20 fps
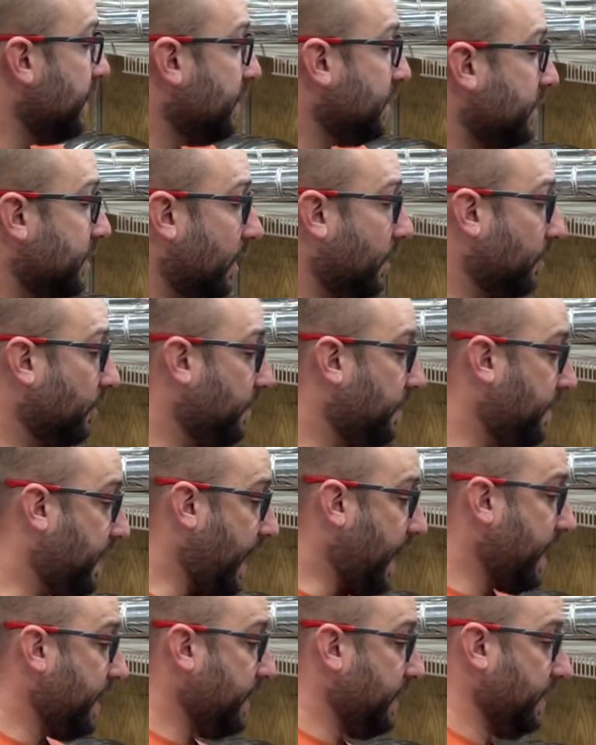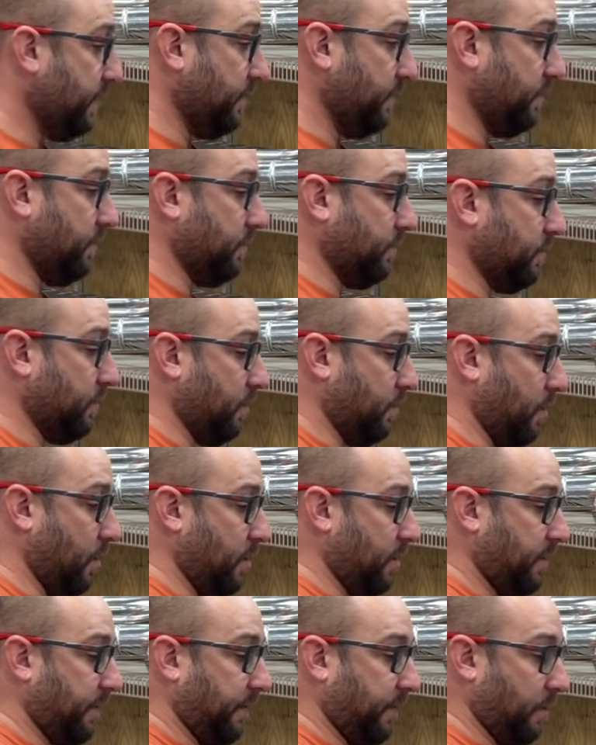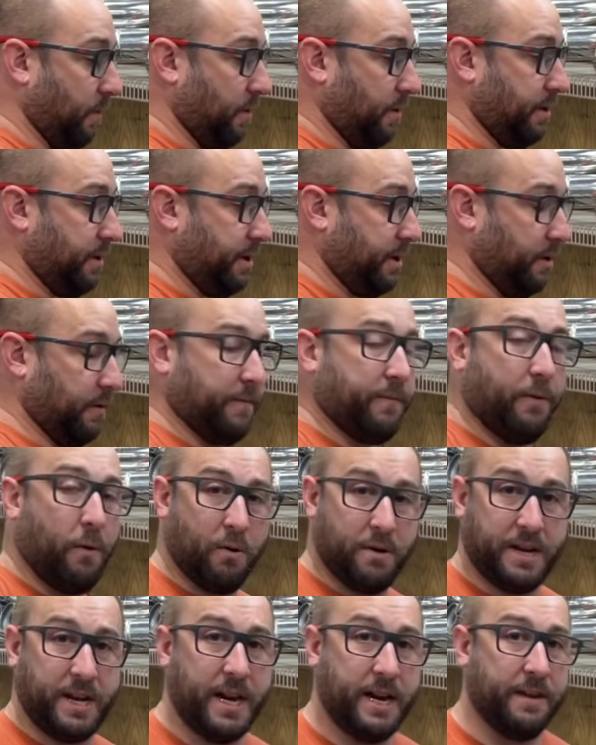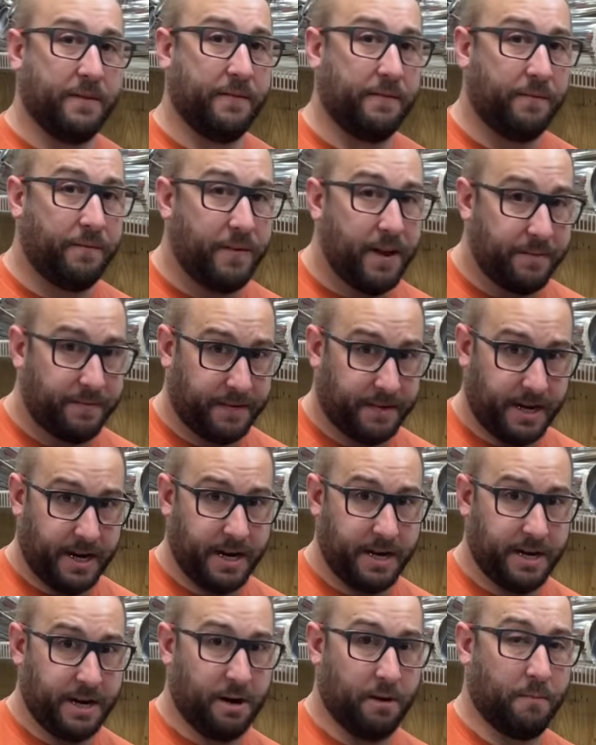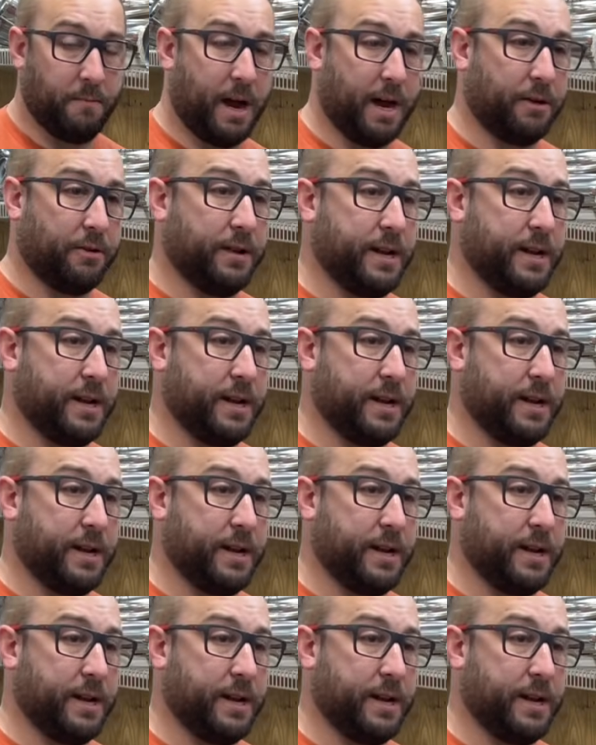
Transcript: So that will work for your 14 and 15 year model